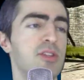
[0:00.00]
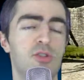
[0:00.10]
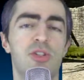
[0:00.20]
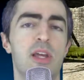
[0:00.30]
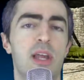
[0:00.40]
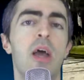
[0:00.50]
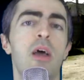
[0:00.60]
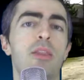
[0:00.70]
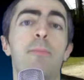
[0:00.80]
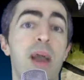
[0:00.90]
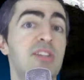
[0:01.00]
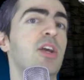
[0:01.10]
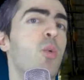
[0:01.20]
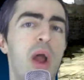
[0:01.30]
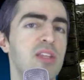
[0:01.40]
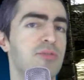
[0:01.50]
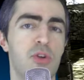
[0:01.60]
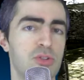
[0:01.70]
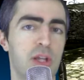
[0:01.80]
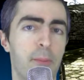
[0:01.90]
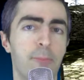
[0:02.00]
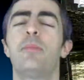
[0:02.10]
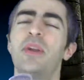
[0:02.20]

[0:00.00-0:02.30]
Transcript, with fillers: these are just like the basic ways of using them.